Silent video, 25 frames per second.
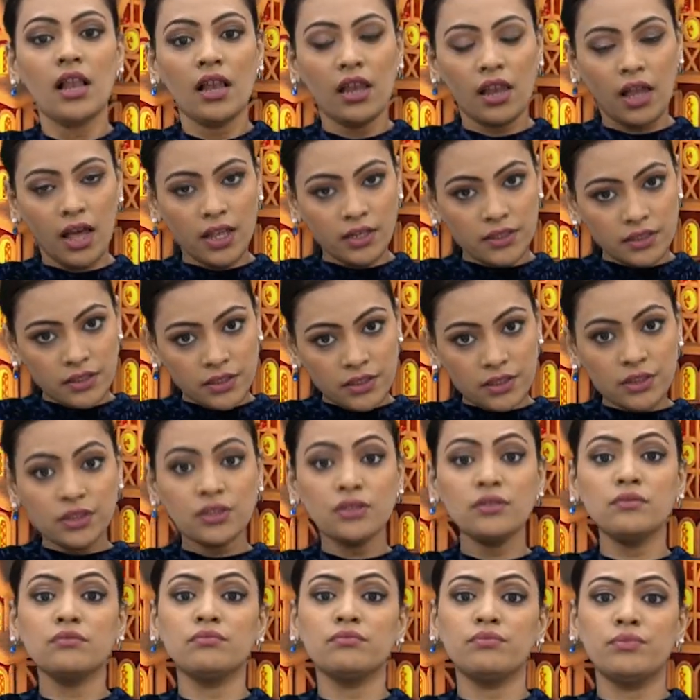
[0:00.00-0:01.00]

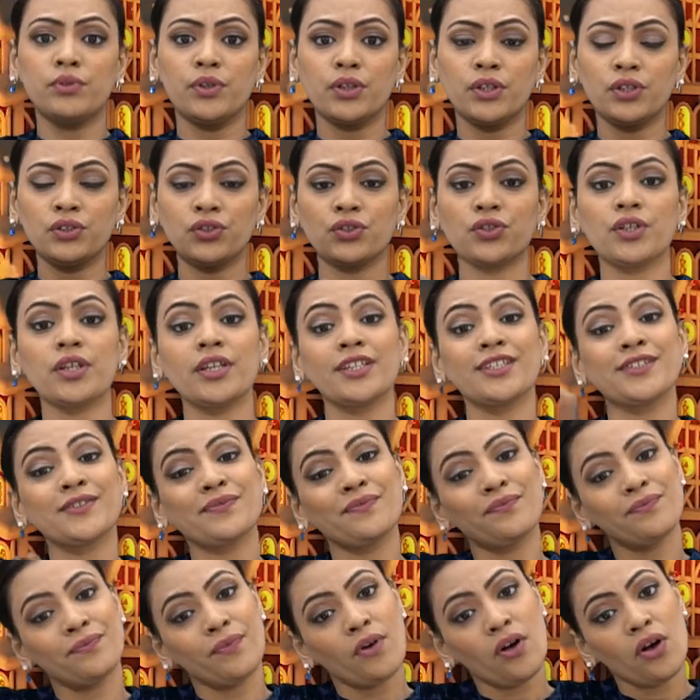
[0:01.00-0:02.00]
London Bridge
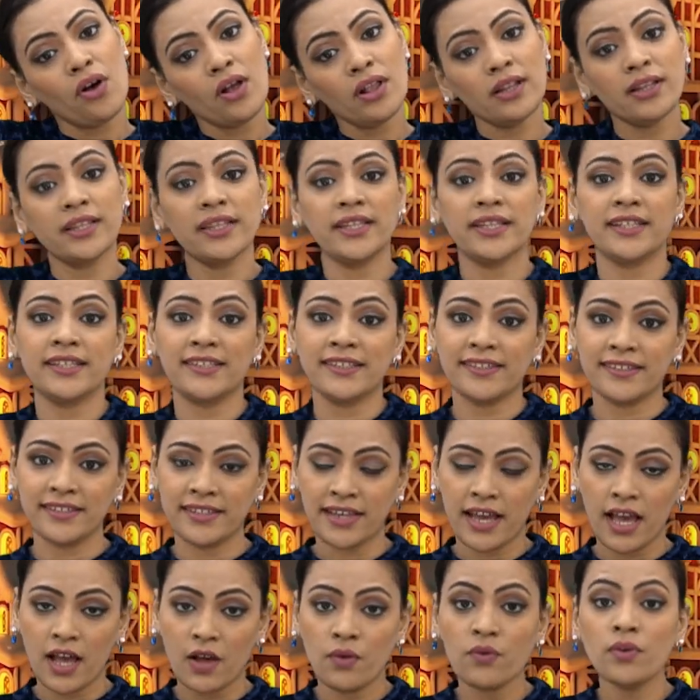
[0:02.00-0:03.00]
is falling
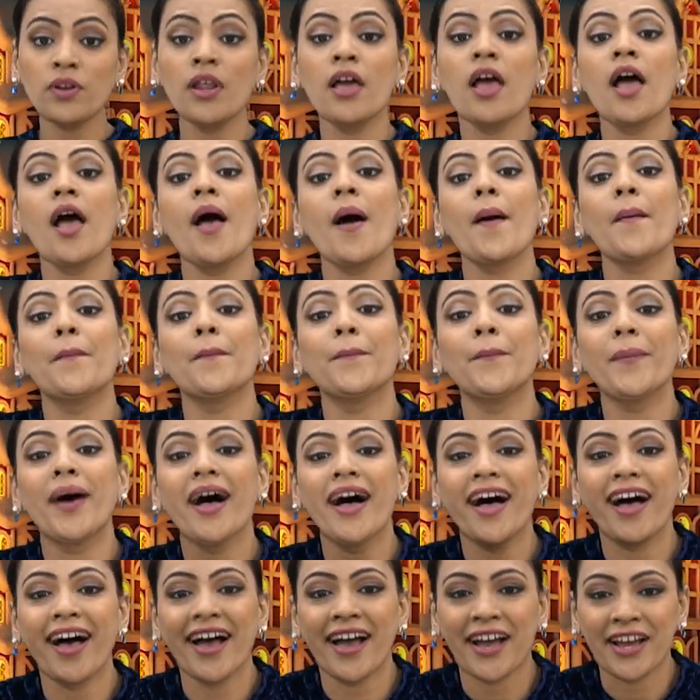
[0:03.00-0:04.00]
down,
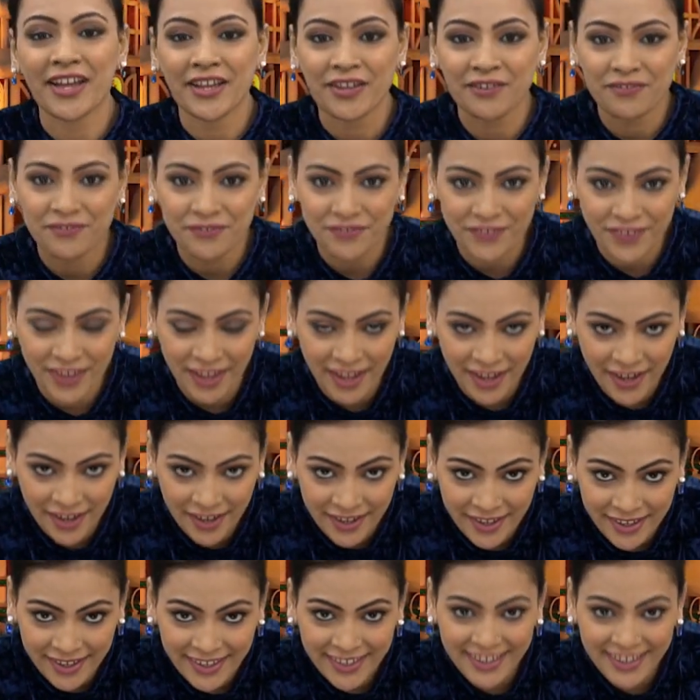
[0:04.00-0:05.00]
my fair